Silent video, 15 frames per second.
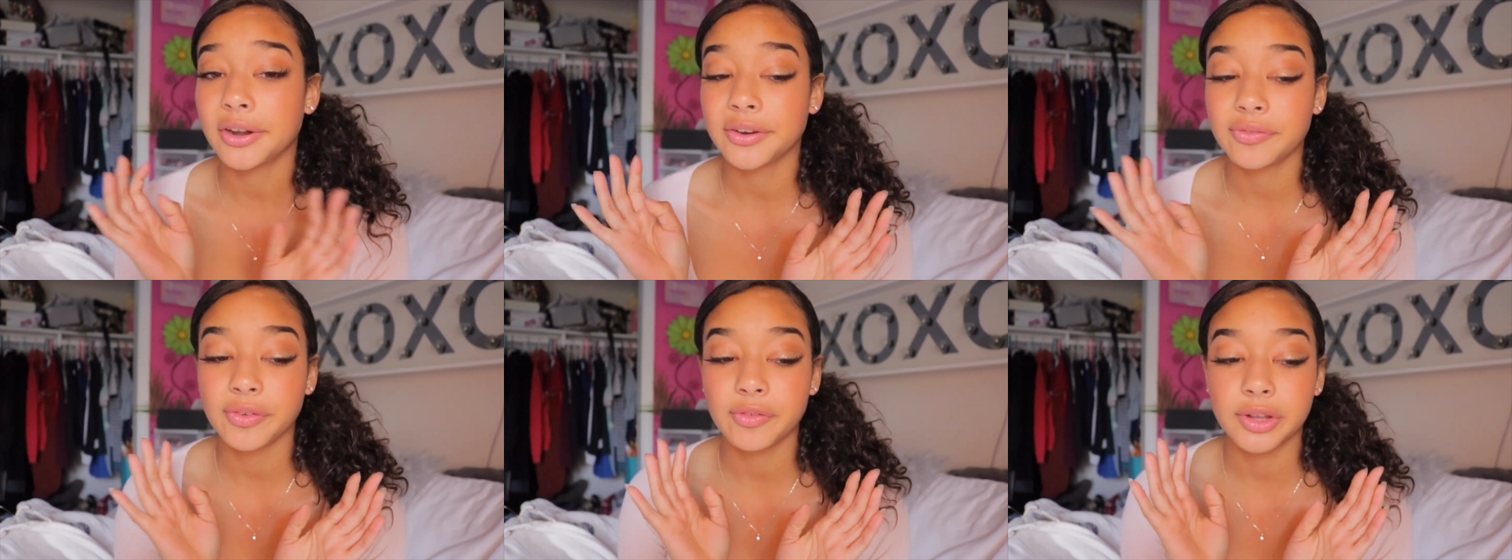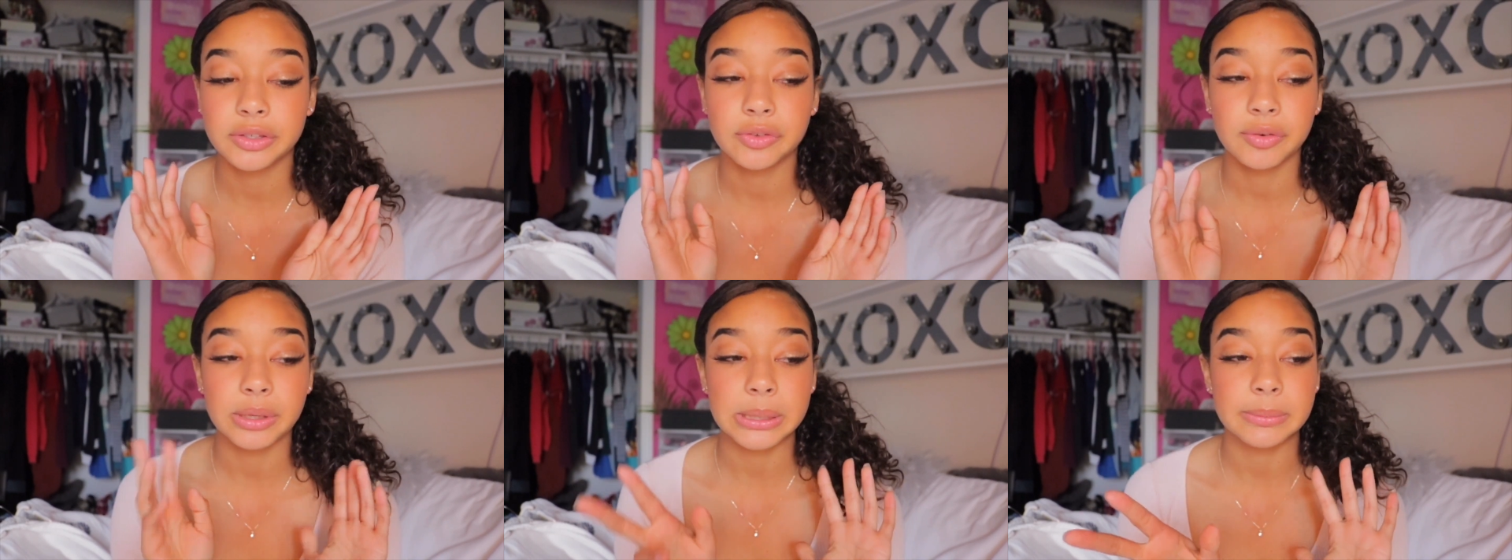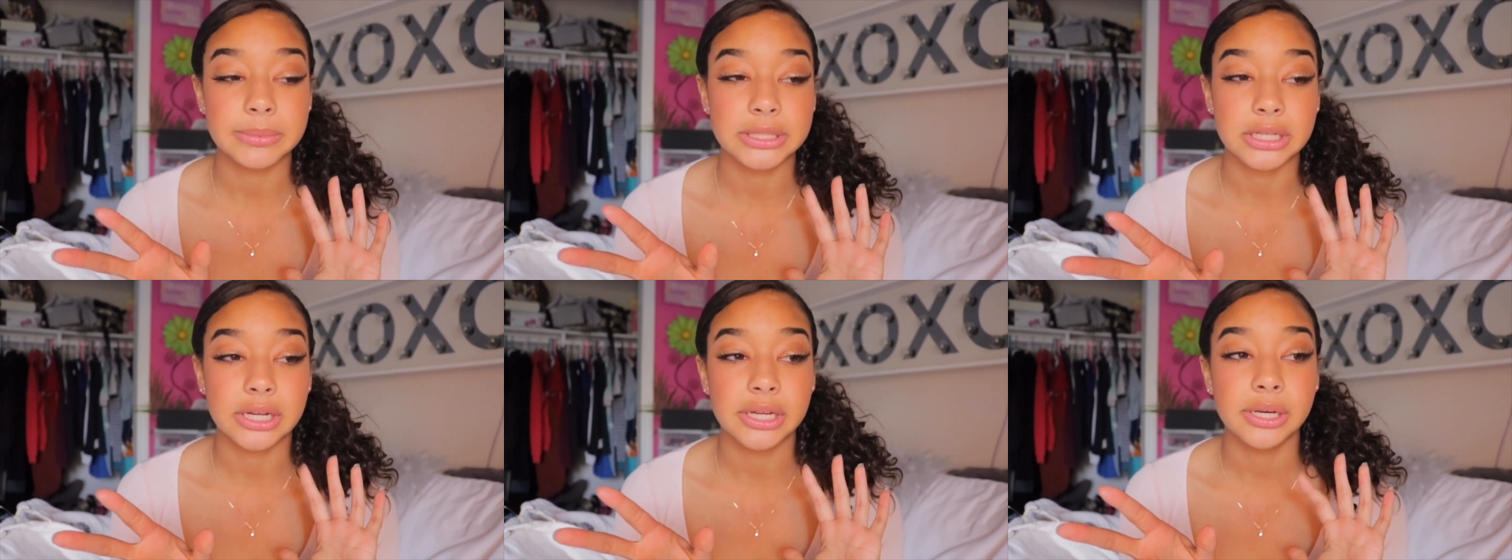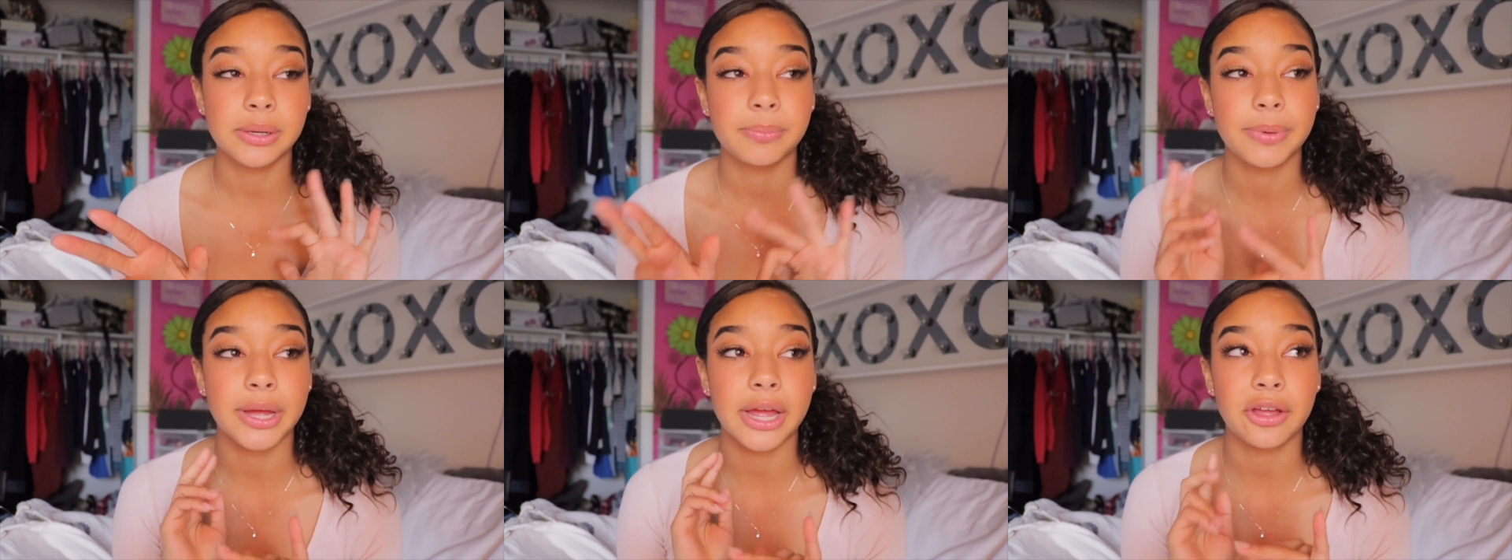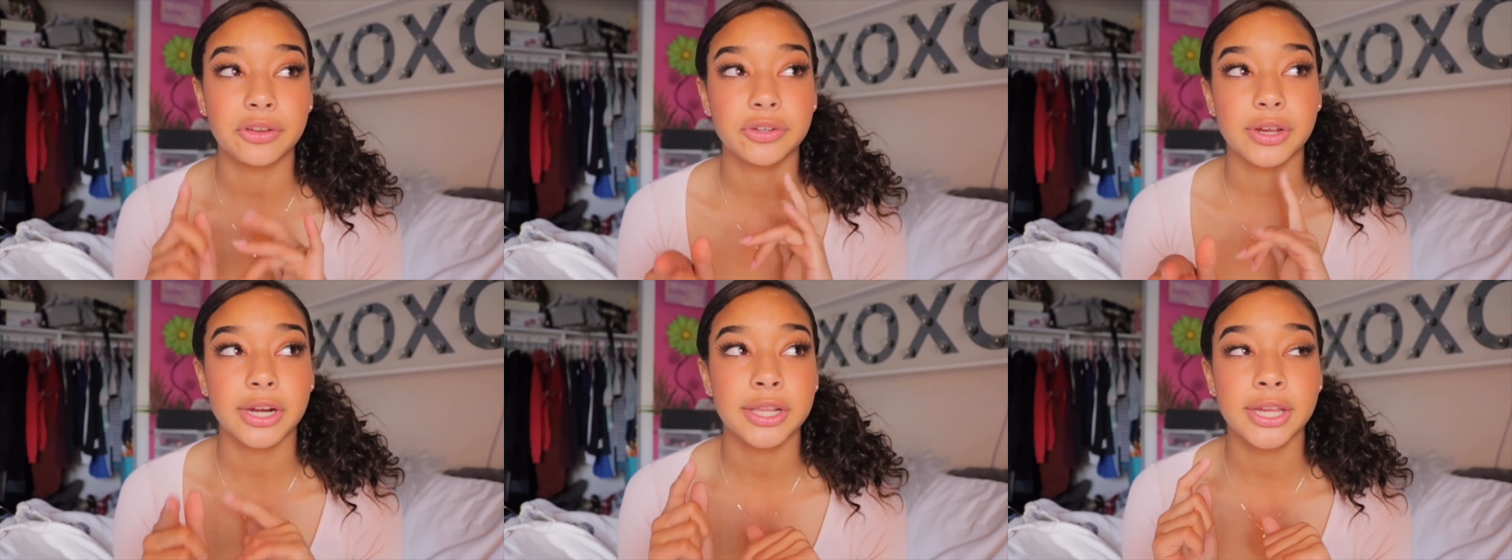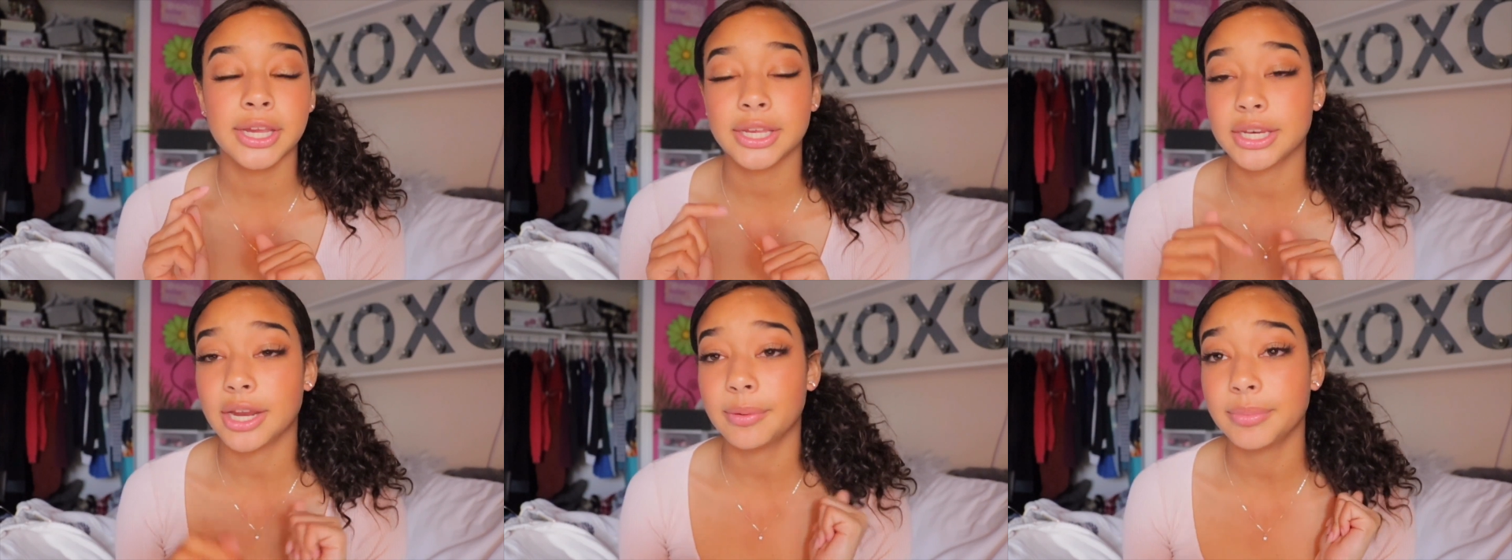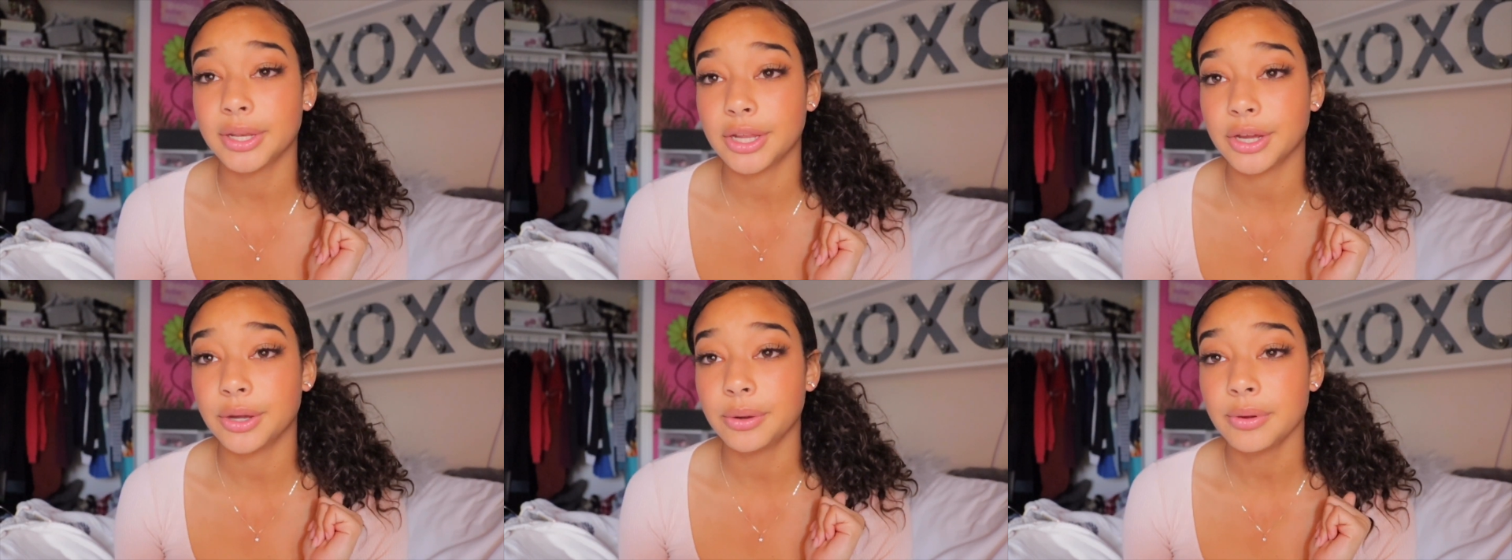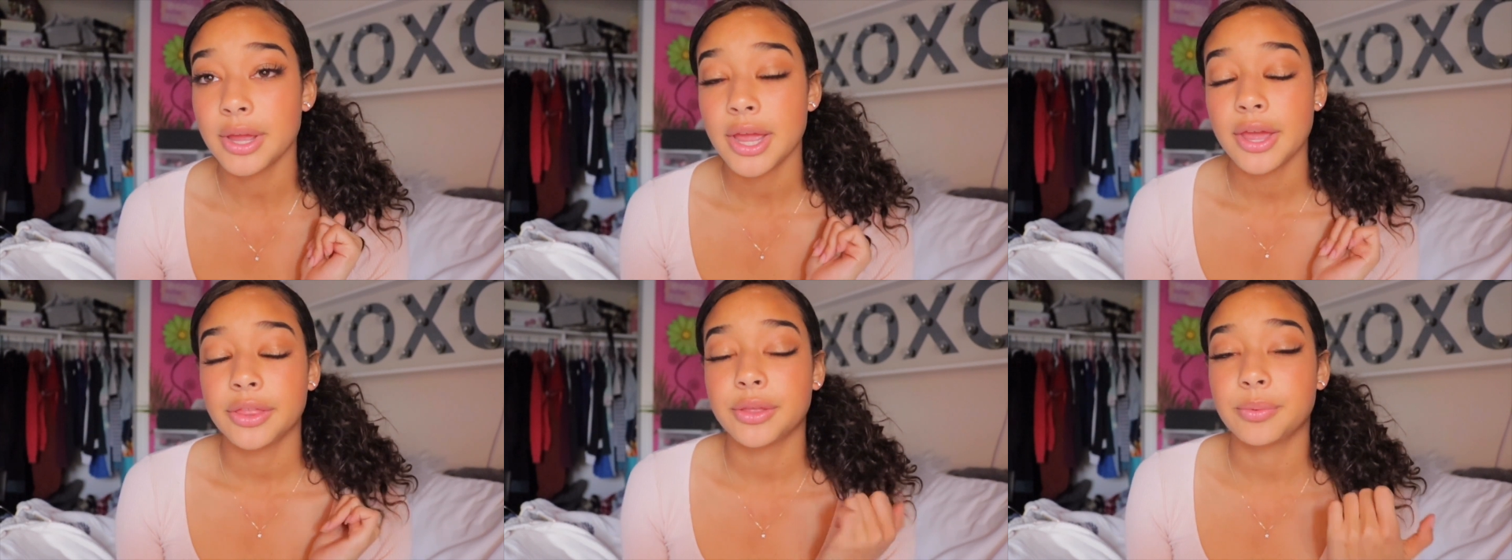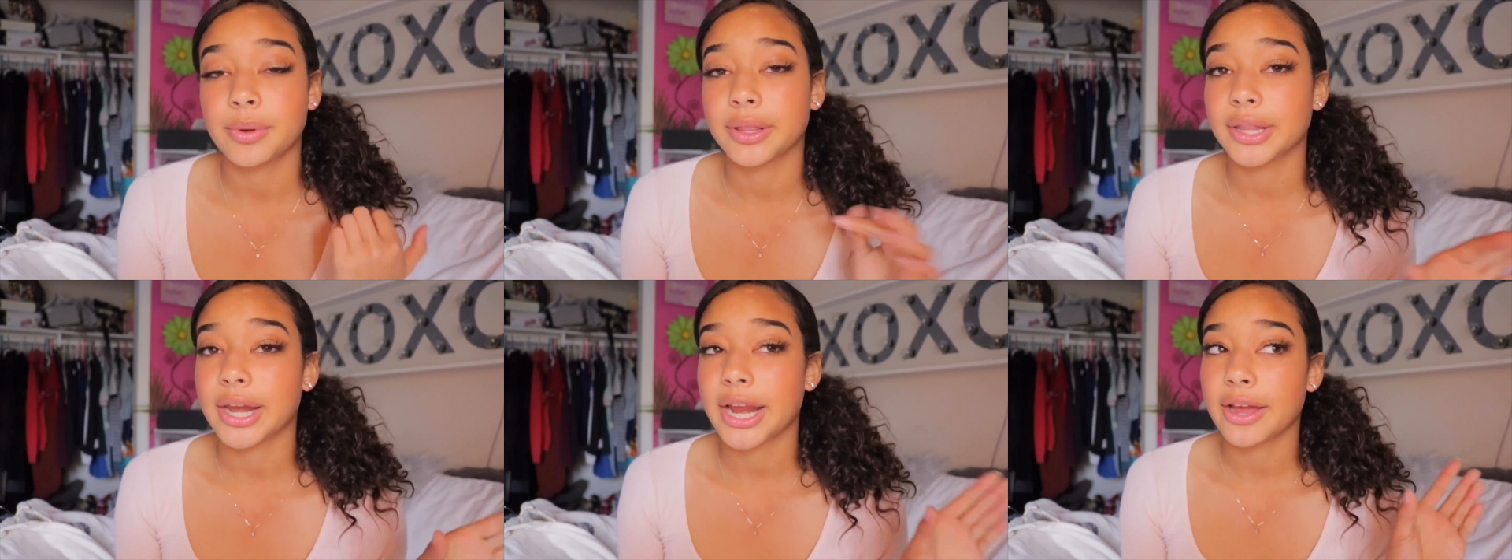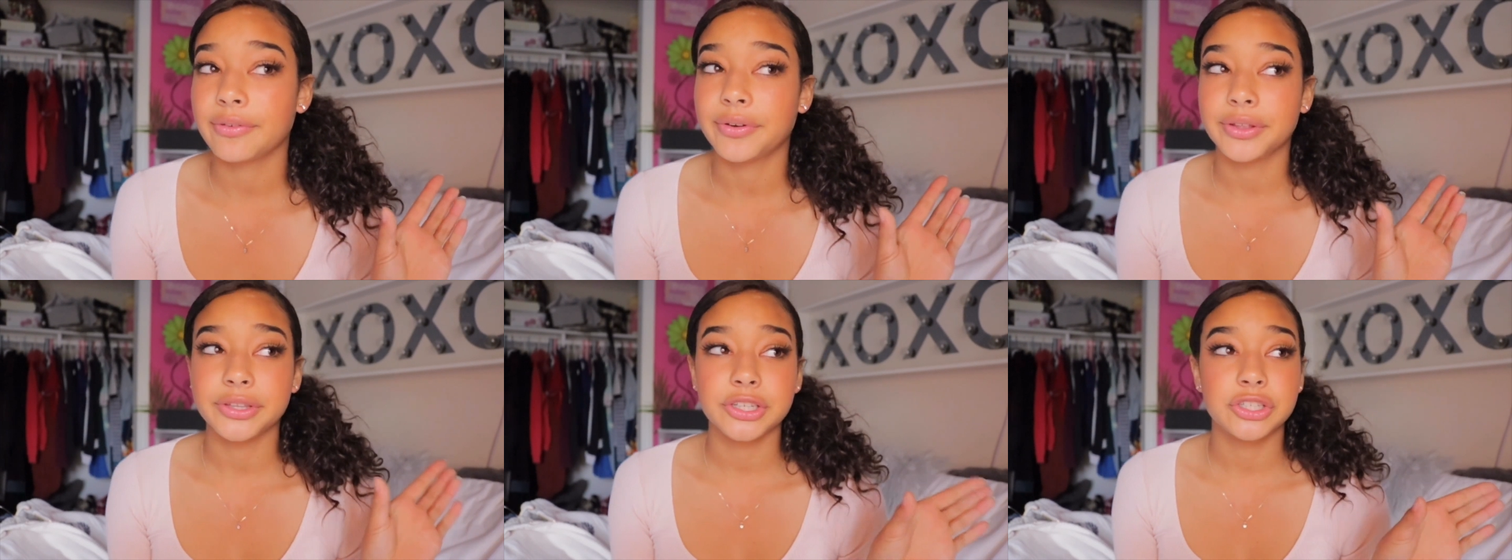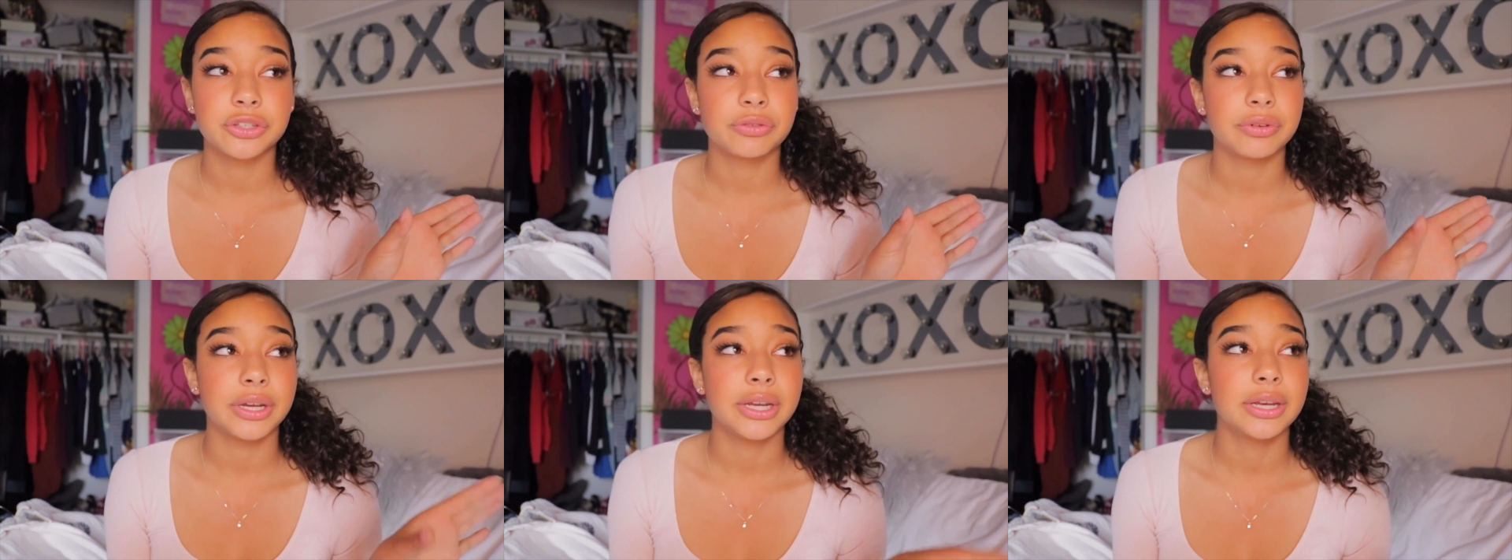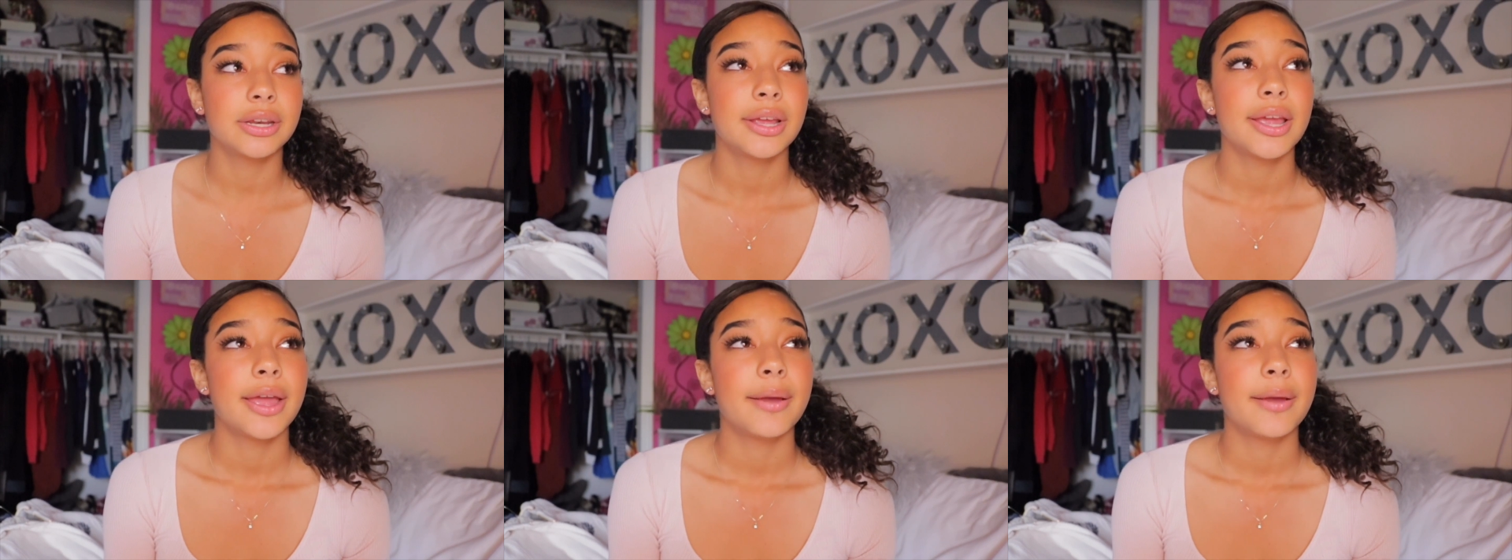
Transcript: of different ones from Amazon, but I'll try to link it down below, the one that I have on the screen.